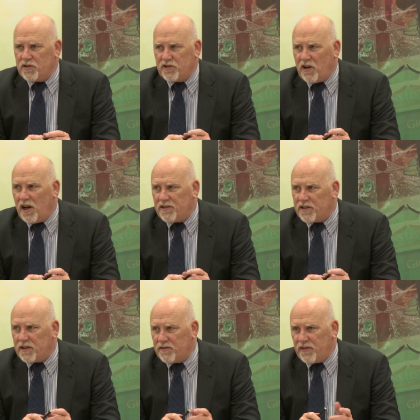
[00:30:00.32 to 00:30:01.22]
desires,
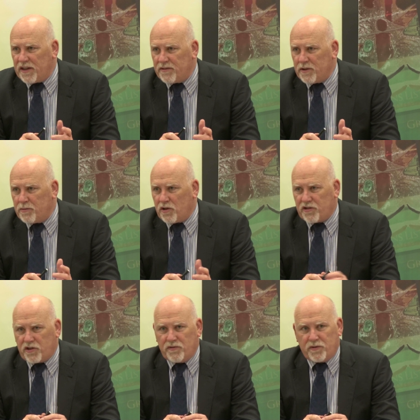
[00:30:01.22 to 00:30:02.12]
it can effectively
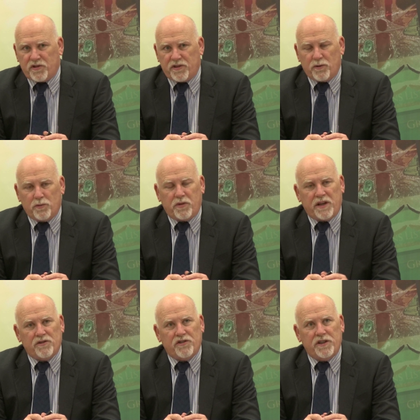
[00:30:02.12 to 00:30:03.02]
prosecute for a civil
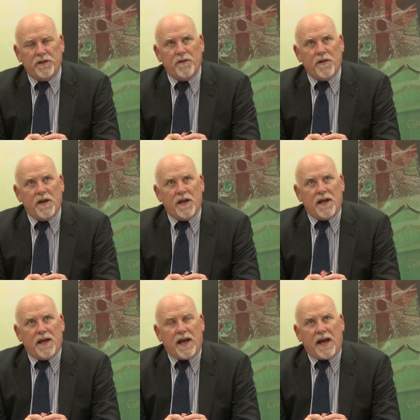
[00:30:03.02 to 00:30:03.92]
penalty,
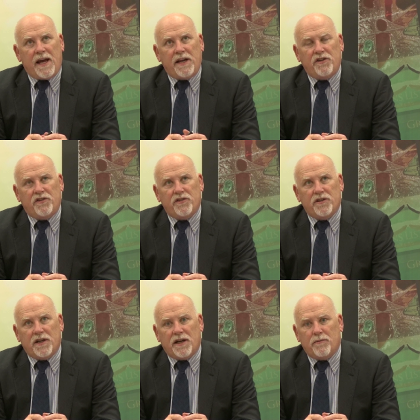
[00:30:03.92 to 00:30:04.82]
and
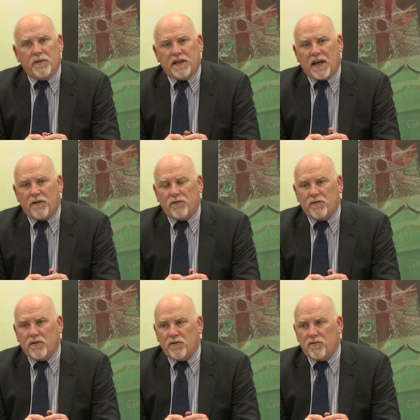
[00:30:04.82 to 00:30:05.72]
it can
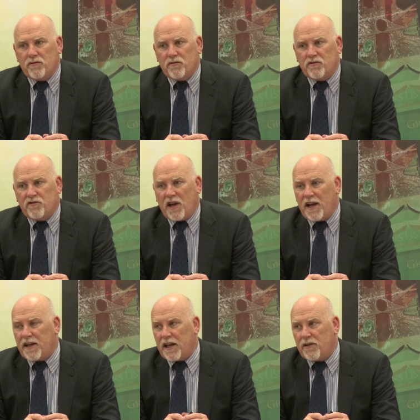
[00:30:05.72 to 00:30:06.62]

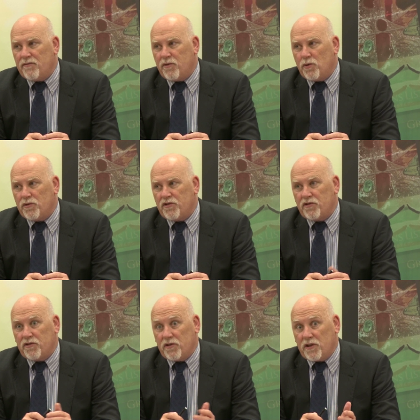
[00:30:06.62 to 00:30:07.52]
take and
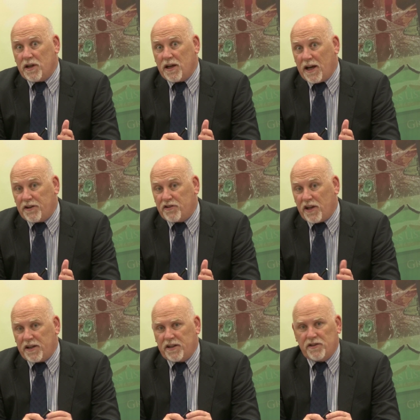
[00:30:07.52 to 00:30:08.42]
enforce
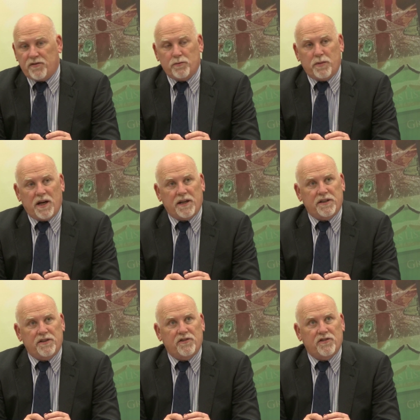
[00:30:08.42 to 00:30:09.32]
undertakings from
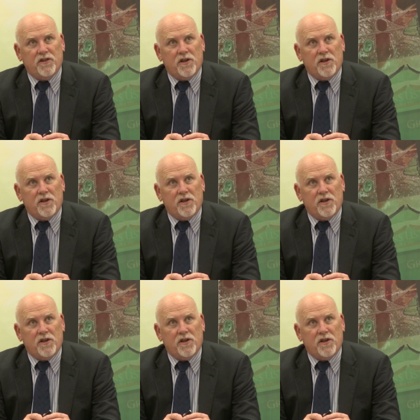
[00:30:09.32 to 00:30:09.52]
parties.